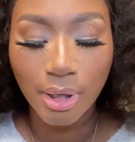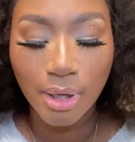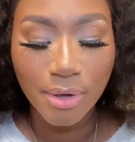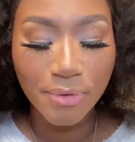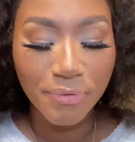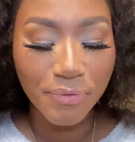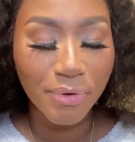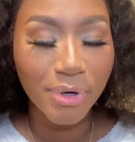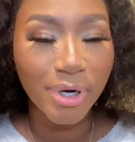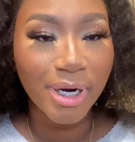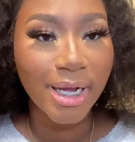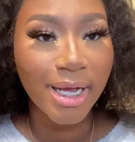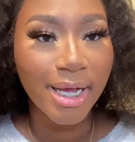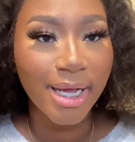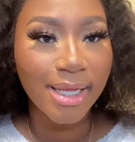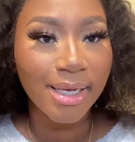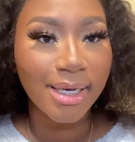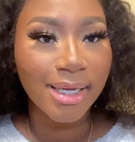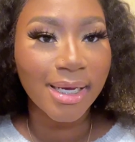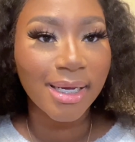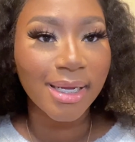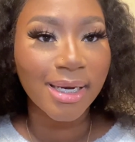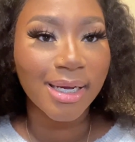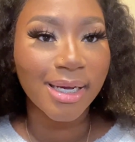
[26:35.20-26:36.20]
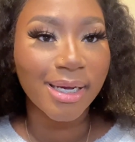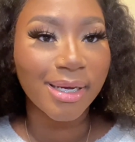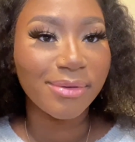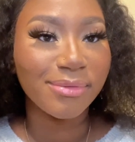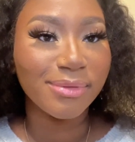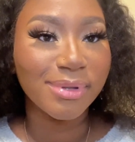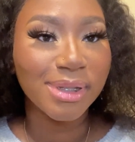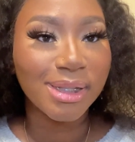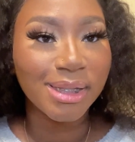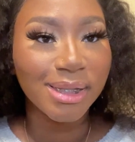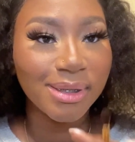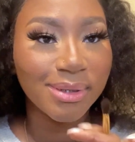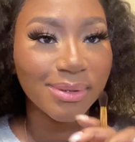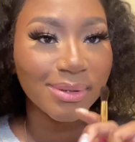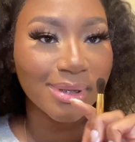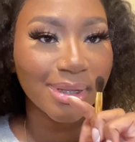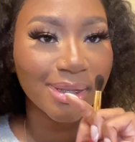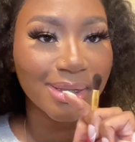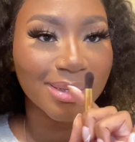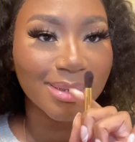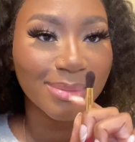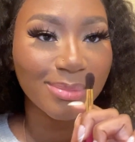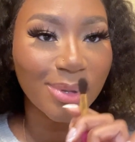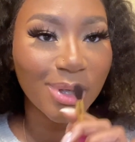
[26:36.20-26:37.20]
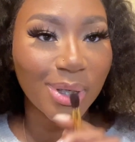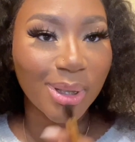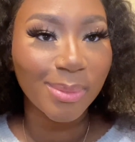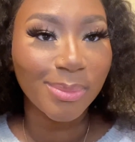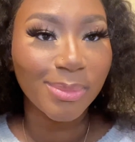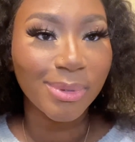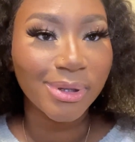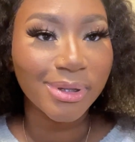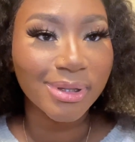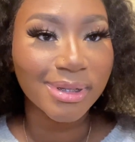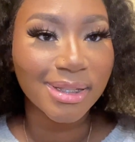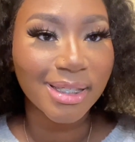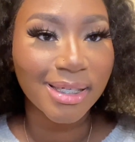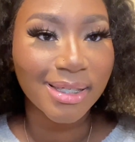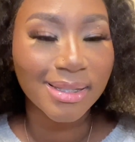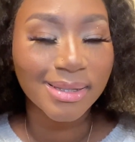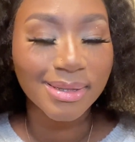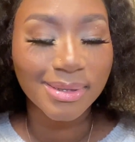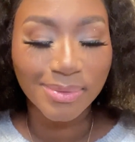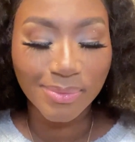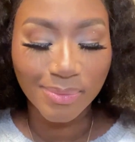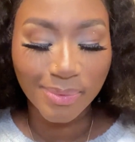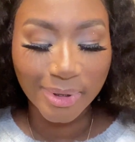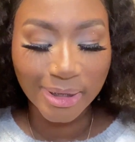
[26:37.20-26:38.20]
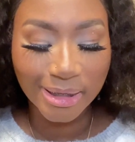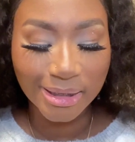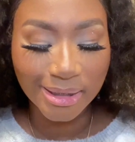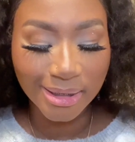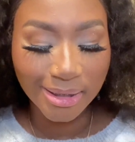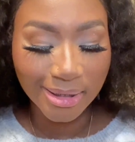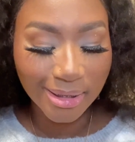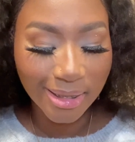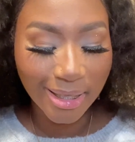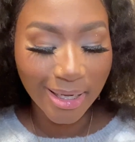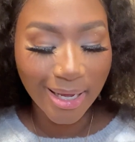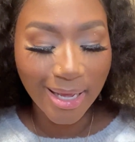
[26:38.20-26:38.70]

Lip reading: For highlight, I really use a small brush as well